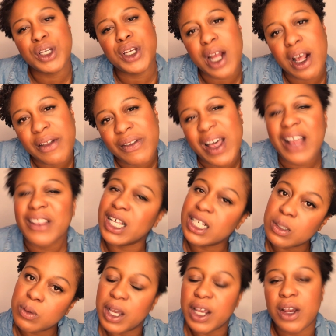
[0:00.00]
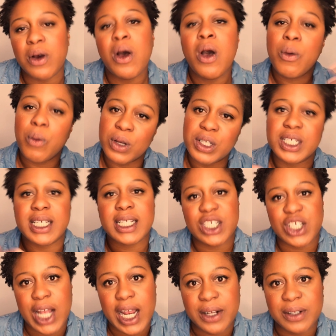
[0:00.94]
You know that. That's why you're watching
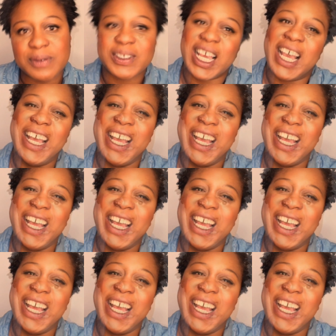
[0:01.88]
this channel.